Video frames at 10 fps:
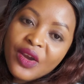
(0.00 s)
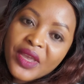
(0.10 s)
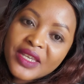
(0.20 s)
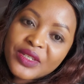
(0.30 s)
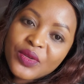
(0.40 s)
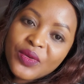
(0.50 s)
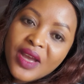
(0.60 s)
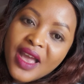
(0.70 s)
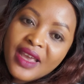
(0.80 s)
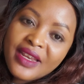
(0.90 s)
Okay, so
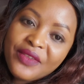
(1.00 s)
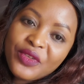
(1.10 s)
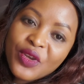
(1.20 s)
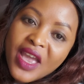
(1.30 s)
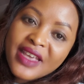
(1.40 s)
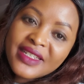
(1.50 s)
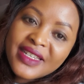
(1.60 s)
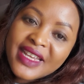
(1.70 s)
I love you guys.